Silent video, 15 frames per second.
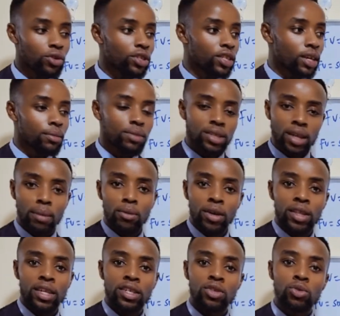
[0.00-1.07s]
put them
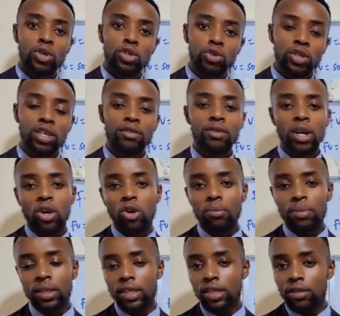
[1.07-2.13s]
somewhere that is going to give you a
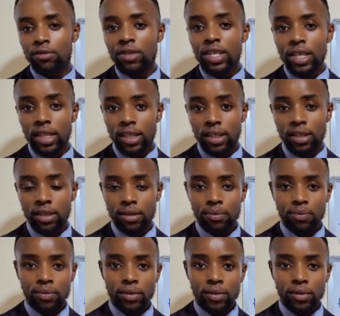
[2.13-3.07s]
competitive yield.